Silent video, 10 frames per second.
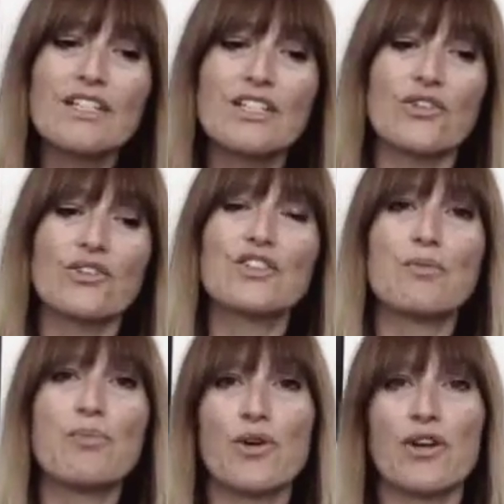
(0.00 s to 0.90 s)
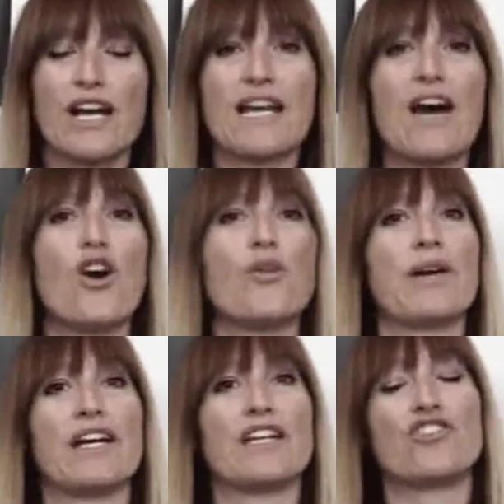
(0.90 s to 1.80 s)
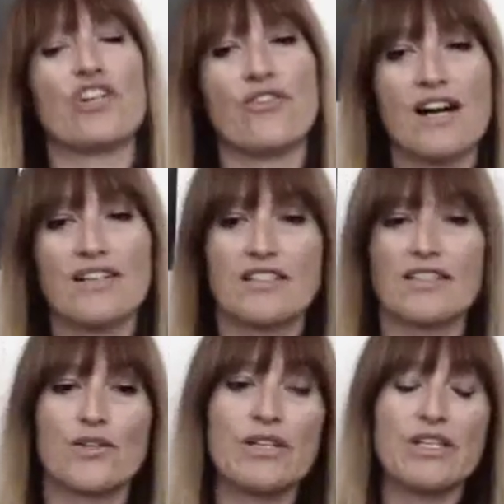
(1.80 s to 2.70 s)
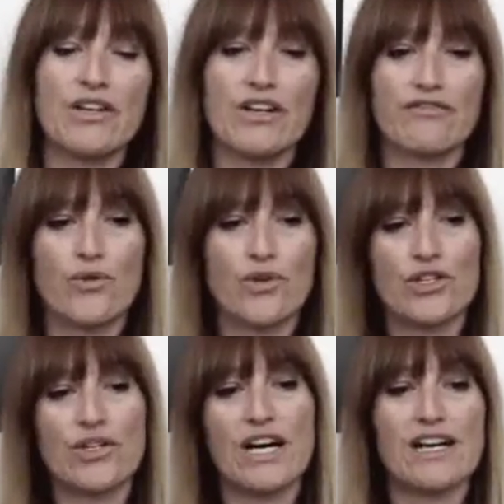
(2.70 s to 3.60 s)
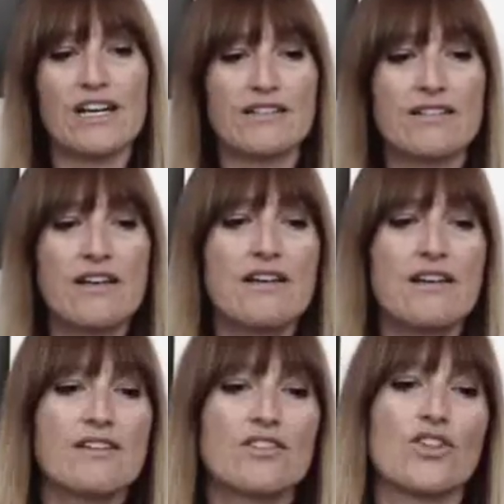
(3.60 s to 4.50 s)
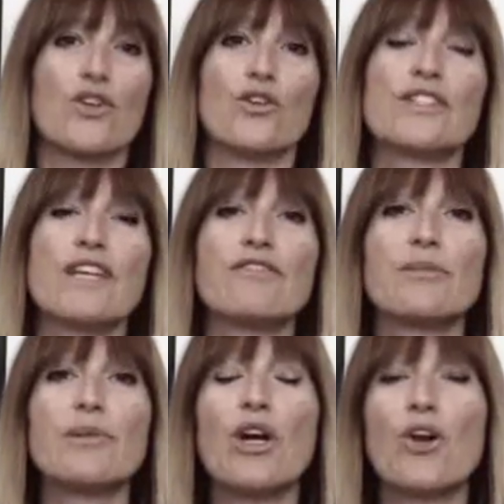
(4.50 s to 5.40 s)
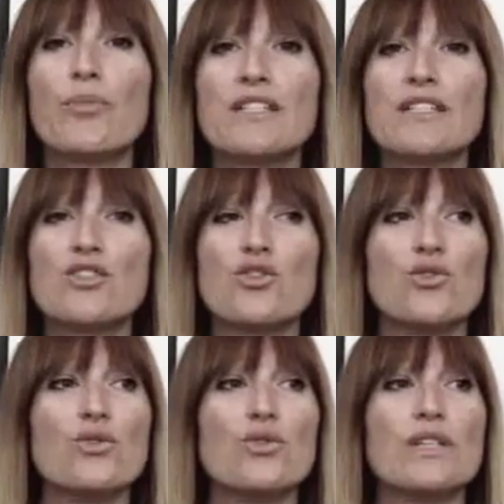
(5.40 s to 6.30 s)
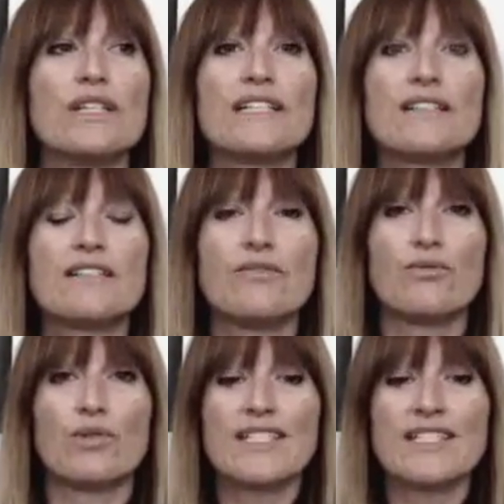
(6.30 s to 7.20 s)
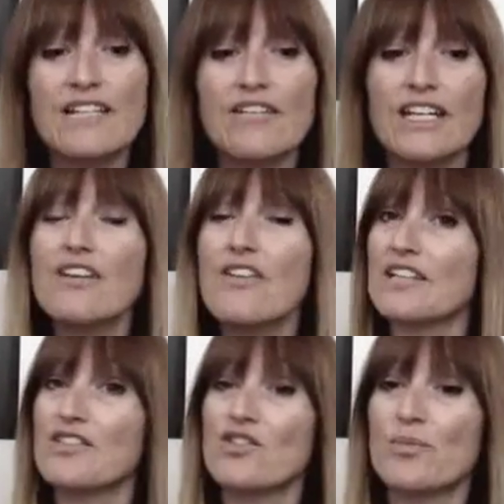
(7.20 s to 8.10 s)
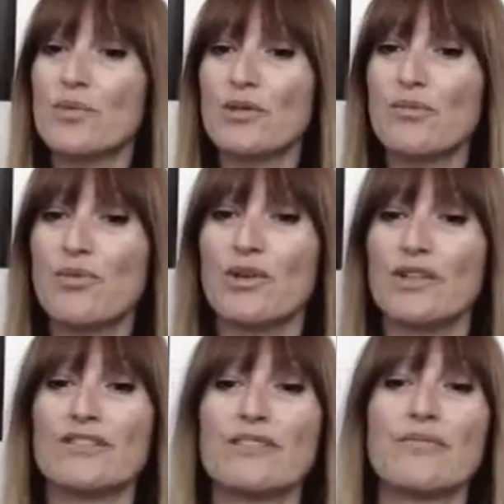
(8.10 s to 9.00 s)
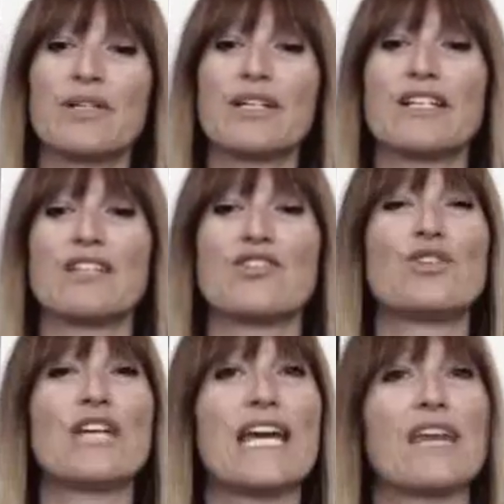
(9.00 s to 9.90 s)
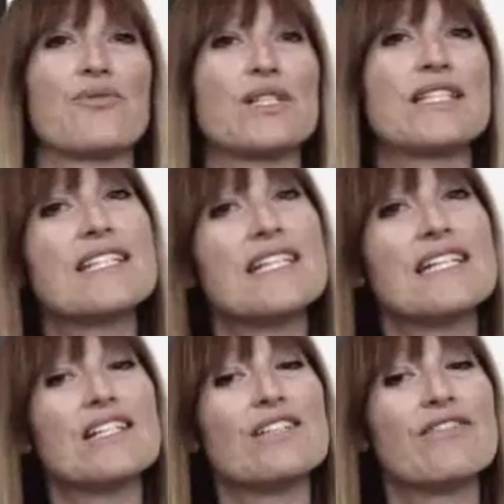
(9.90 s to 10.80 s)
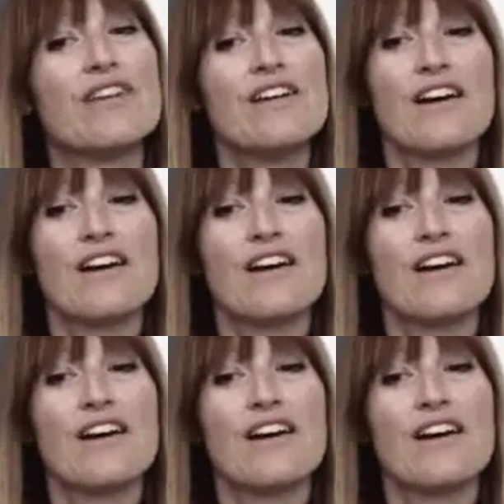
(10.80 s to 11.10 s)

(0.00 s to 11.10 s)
you know, the support and help and generosity will be there for you guys. So definitely be open to receiving. That's super important, because you can't receive